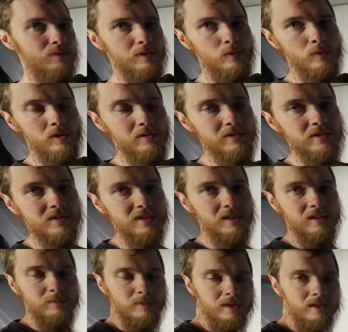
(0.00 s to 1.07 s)
where the walls and
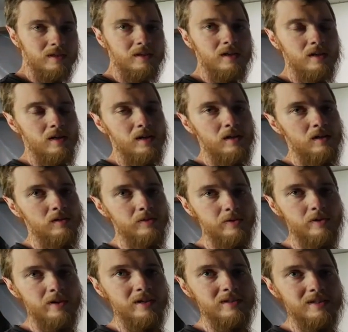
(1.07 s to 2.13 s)
ceiling meet.
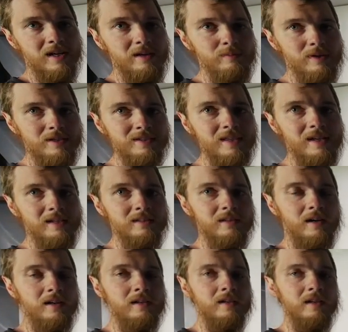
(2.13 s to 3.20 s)
Little at a time, it's getting
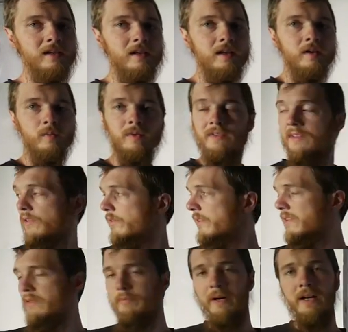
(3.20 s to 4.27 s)
done. We still
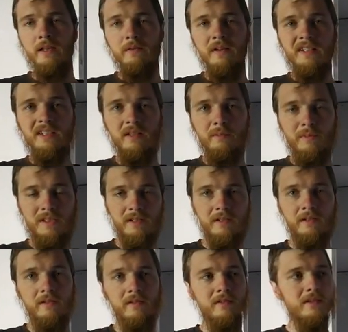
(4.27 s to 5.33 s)
need to buy the rest of the
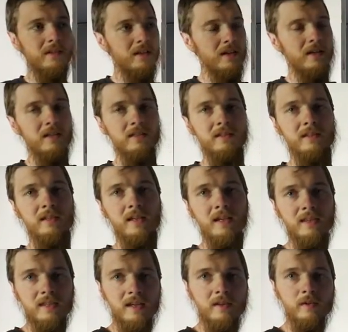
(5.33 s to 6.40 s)
materials to
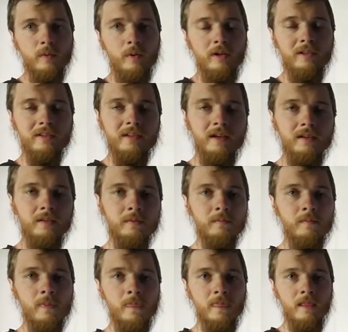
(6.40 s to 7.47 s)
get the other walls done,
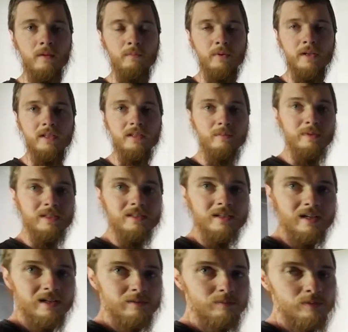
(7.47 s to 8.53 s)
but in the
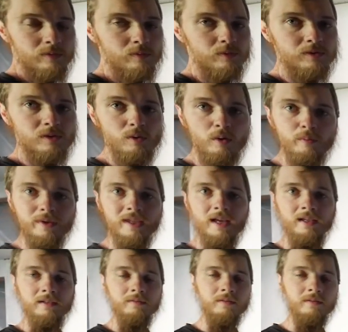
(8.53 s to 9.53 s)
meantime, we'll do what we can.